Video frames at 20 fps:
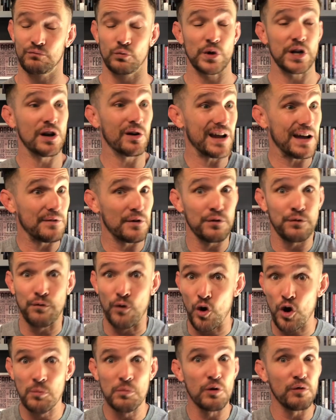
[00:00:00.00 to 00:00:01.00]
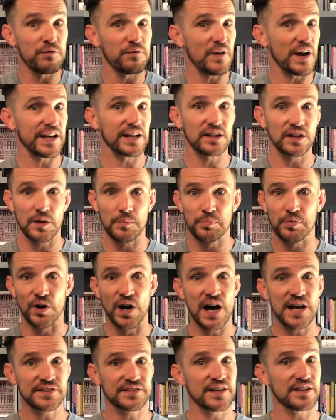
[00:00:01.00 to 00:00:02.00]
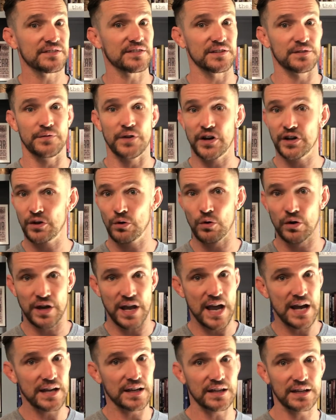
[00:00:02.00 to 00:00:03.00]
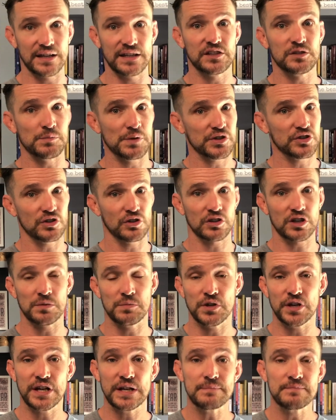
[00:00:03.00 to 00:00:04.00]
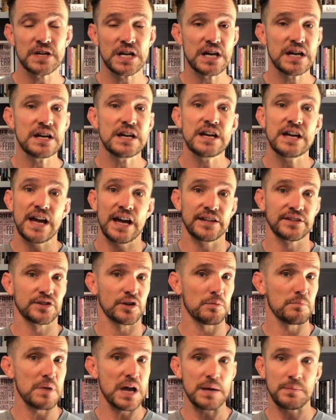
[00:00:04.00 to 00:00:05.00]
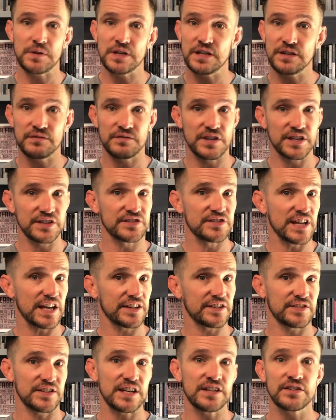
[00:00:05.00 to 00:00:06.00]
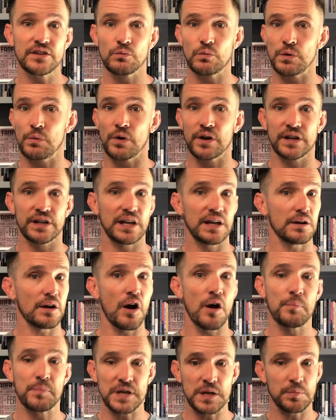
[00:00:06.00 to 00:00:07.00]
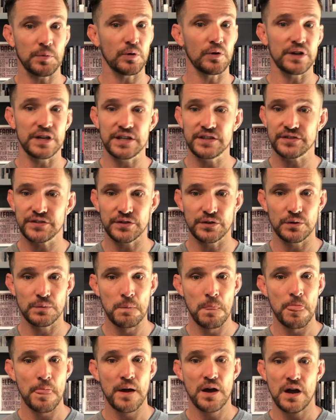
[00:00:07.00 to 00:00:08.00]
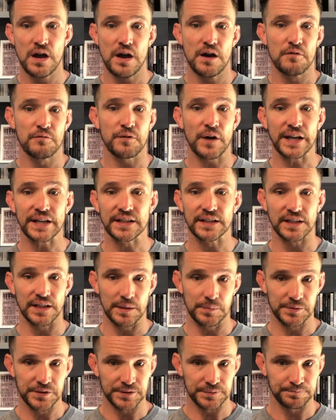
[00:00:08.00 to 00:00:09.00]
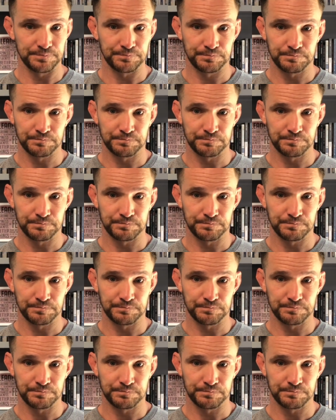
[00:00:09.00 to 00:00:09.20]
We don't have a formal fight club process. It's very organic in each missional community. And so maybe this next season we want to get our people into fight clubs.